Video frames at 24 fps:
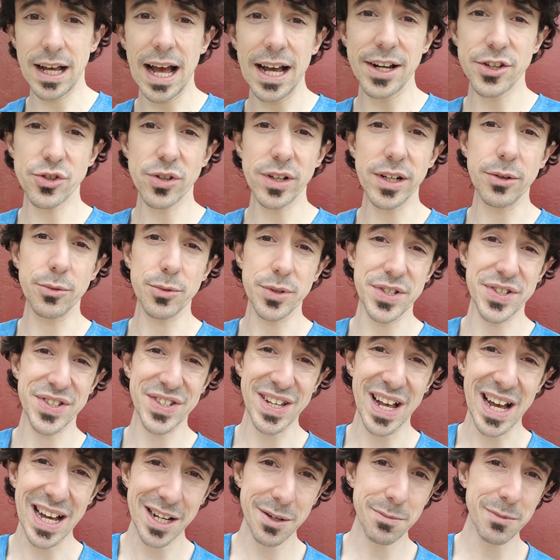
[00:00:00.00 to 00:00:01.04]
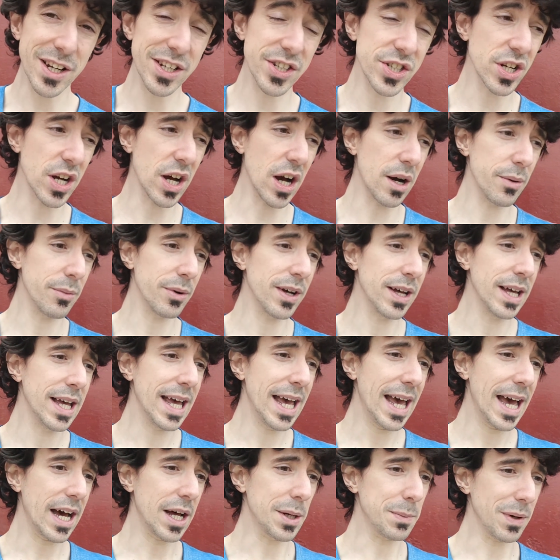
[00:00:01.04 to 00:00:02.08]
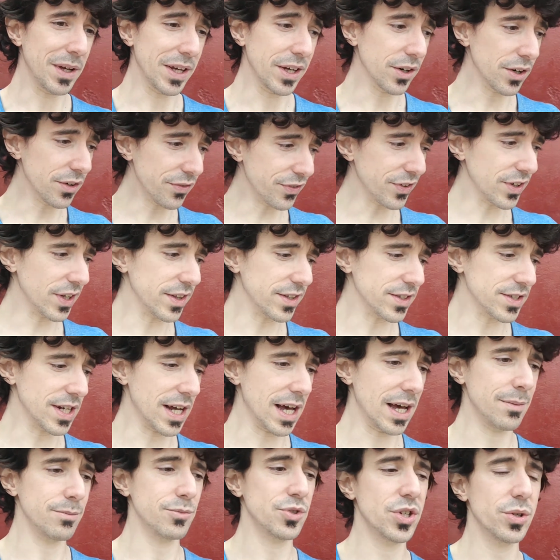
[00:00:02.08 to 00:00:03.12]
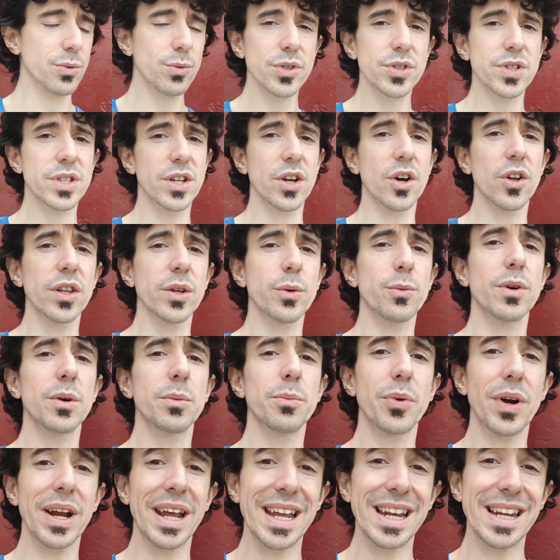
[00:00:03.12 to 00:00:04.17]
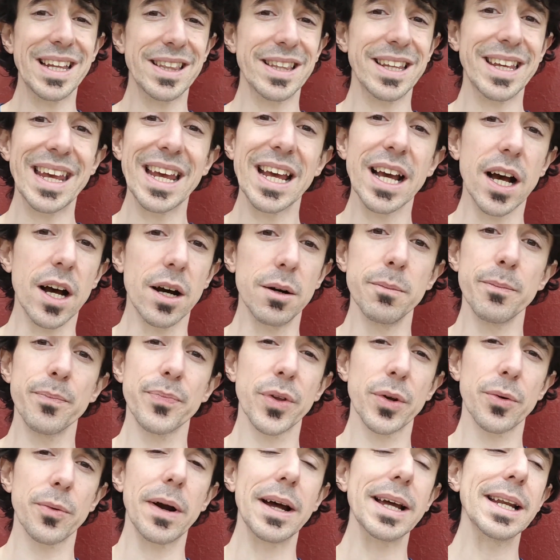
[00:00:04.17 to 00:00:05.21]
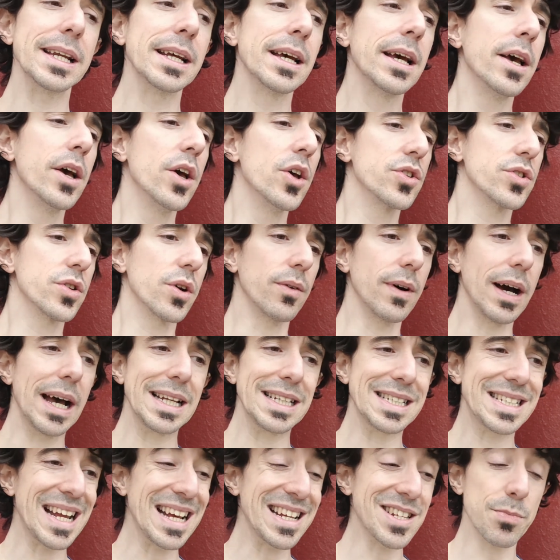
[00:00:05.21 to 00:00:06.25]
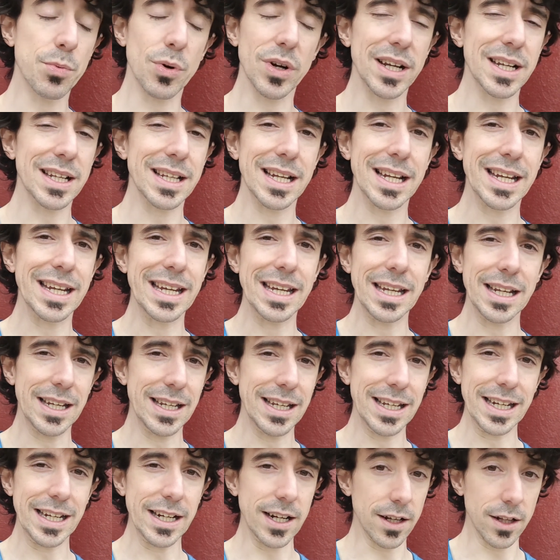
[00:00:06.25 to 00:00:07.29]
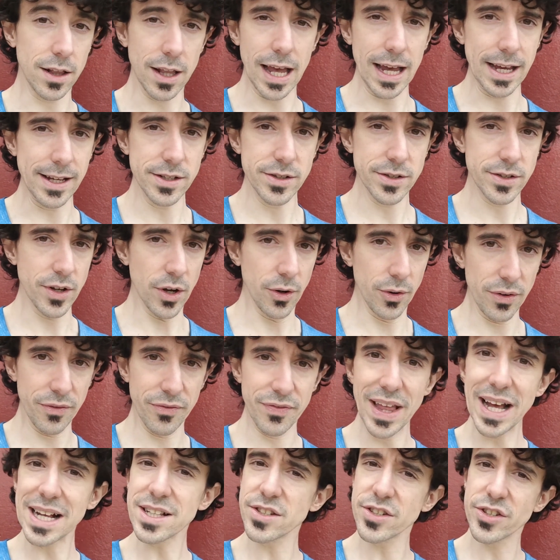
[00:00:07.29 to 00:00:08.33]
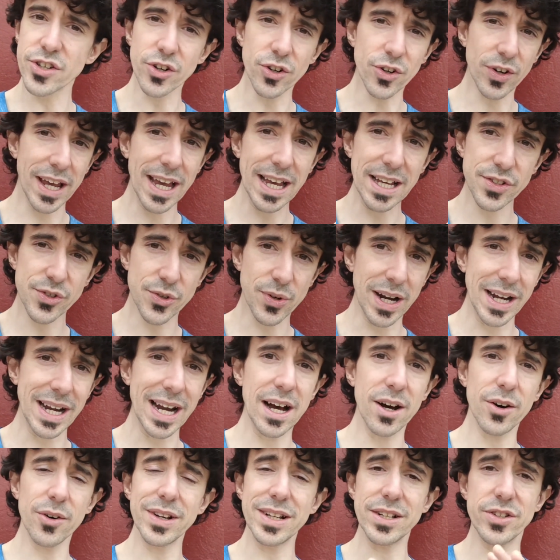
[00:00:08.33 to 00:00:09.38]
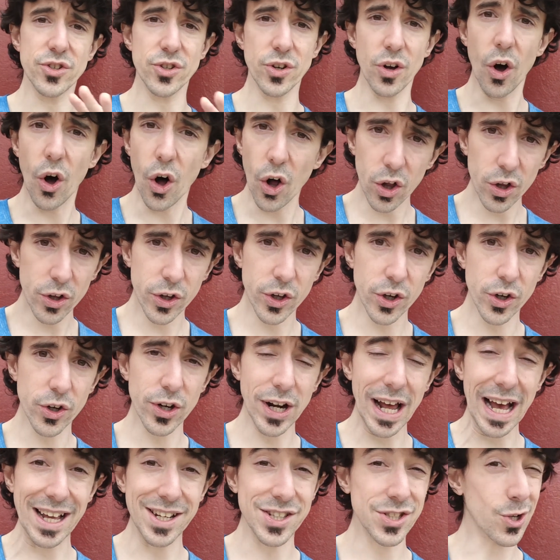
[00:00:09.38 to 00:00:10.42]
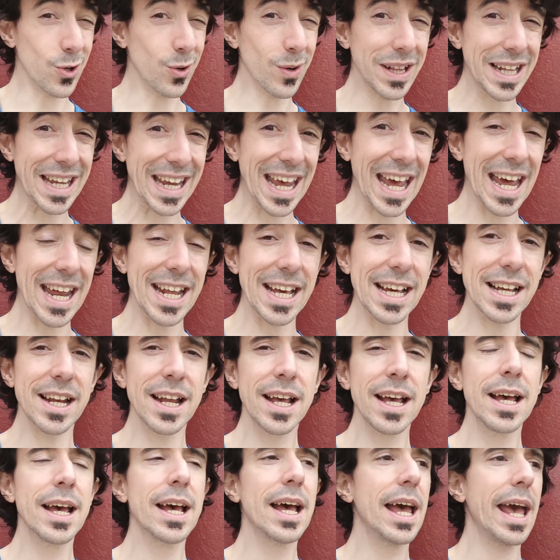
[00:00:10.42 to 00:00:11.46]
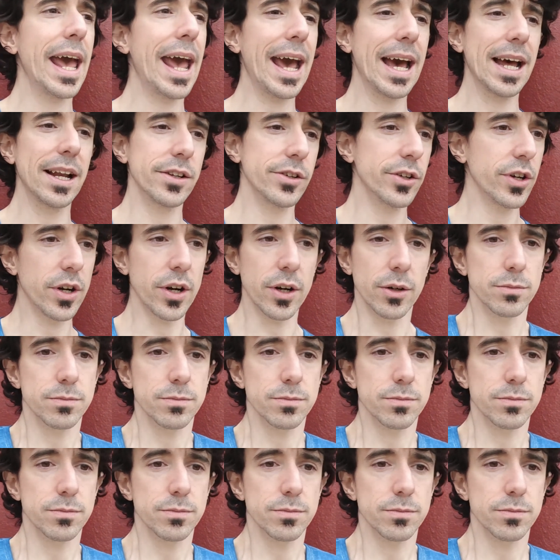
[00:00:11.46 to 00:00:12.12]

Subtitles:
actually resigned my job, and my girlfriend at the time, she was the only one bringing in the income, right? So I desperately needed clients. So if that's your case right now, it's all good. I totally get it. And you